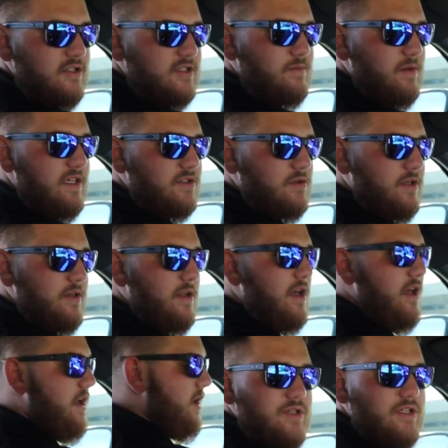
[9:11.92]
display screen.
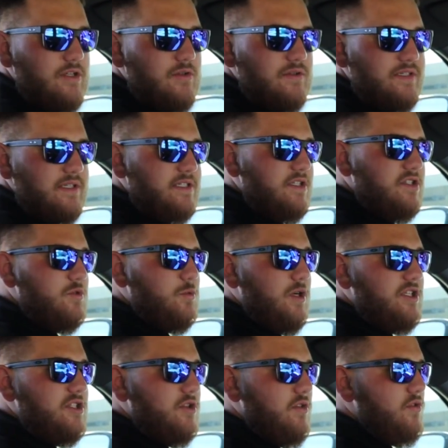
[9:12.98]
You can use it to
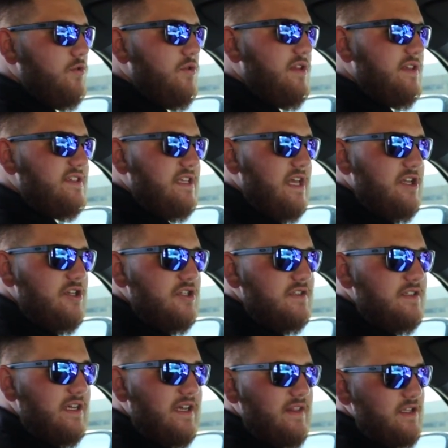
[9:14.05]
switch through the
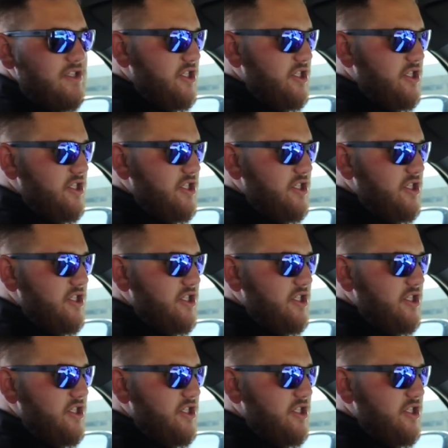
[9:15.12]
stations and the